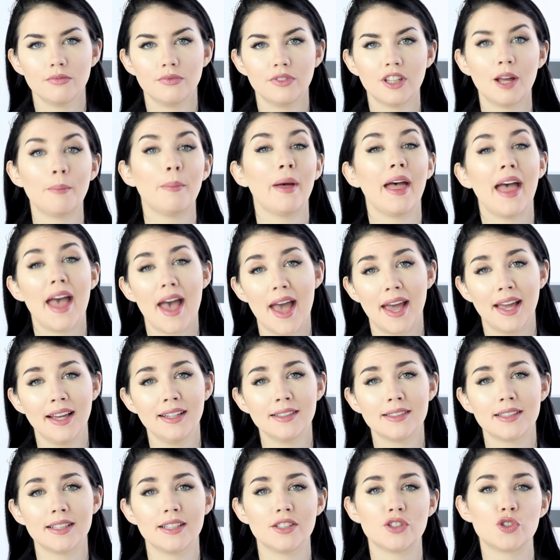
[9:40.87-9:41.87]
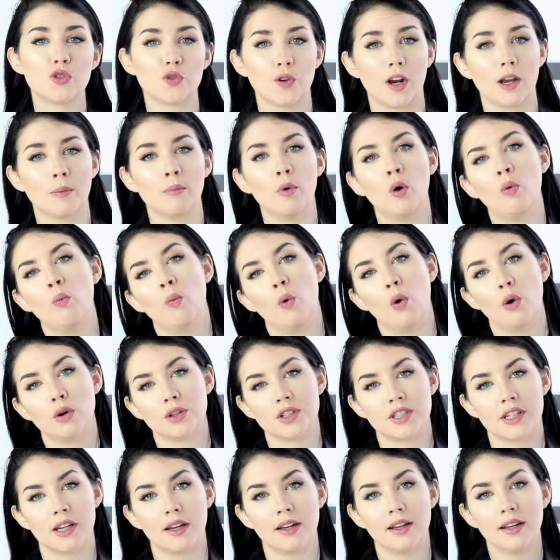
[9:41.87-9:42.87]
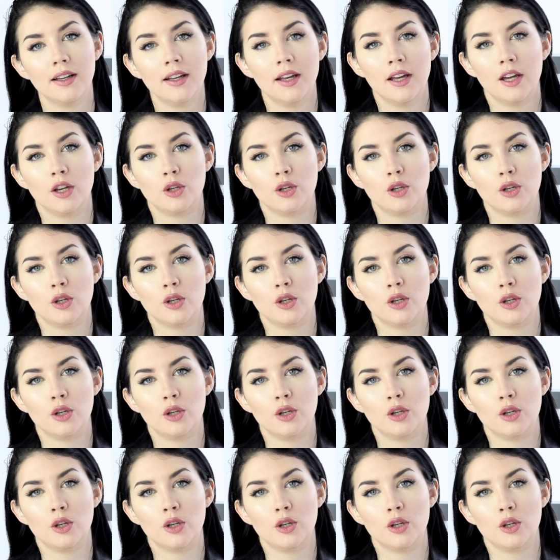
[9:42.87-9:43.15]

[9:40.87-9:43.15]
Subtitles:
Number 8 is drink more water.